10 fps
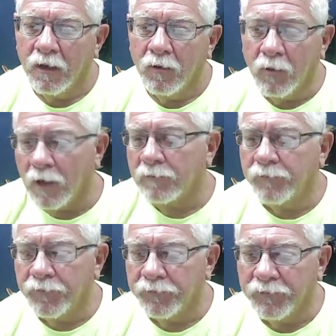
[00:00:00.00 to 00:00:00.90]
Well,
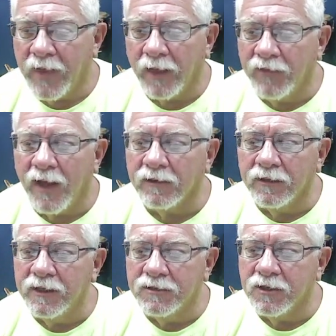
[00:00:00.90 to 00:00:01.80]
that, that
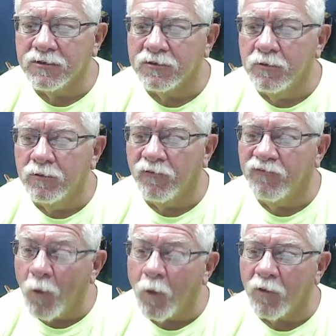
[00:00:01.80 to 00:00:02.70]
leads us to the
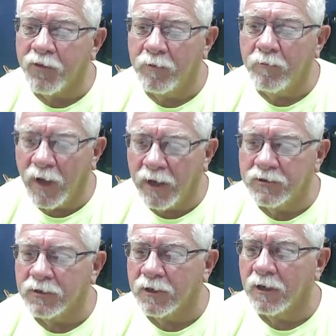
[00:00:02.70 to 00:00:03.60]
fourth
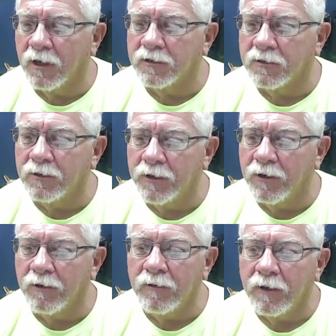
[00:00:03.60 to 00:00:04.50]
major character
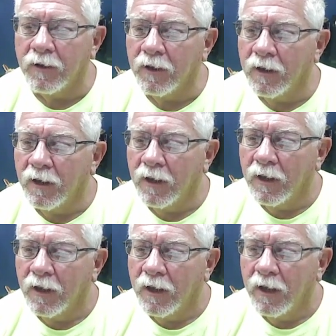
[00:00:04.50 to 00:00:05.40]
here.
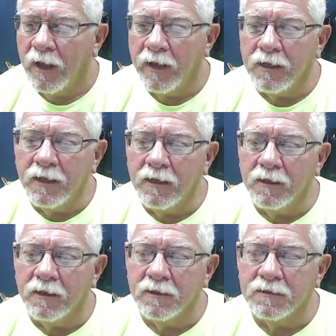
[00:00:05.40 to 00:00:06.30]
And he
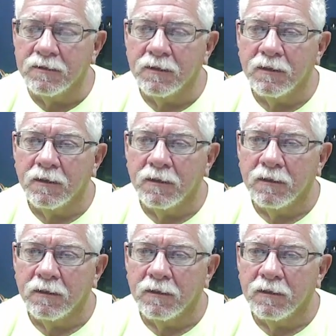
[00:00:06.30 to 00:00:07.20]
is
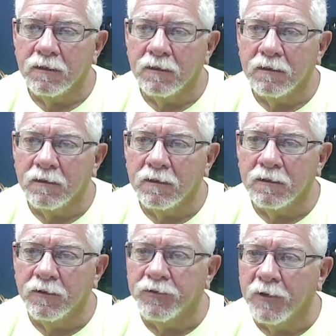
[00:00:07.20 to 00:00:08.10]

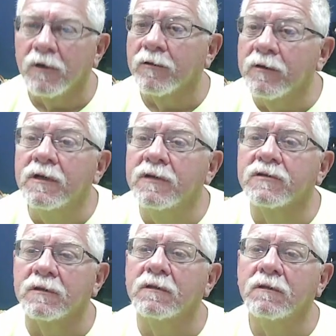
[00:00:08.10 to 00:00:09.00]
the third
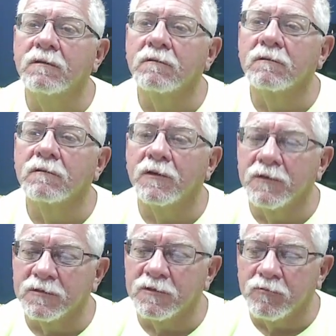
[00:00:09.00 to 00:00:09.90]
reason that
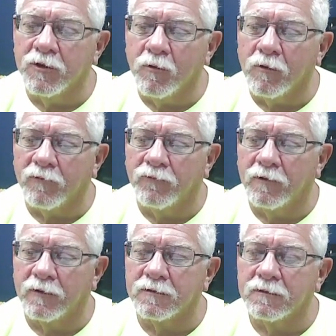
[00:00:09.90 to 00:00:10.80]
this is recorded for
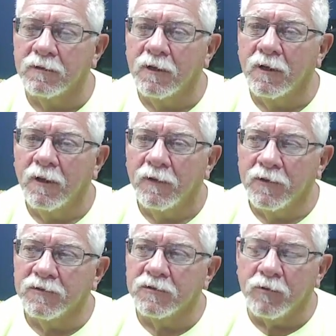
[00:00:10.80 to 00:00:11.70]
us.
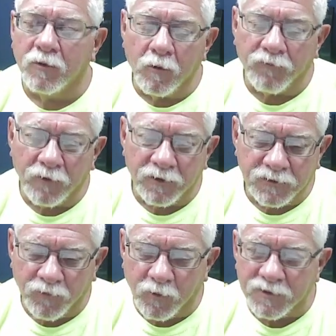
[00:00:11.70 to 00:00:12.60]
This is recorded for us.
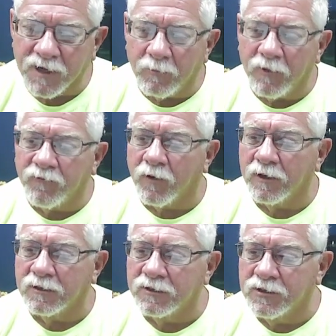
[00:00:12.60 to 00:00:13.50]
And of course, I'm
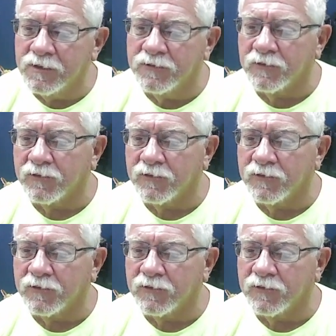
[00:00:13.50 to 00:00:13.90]
referring to Jesus.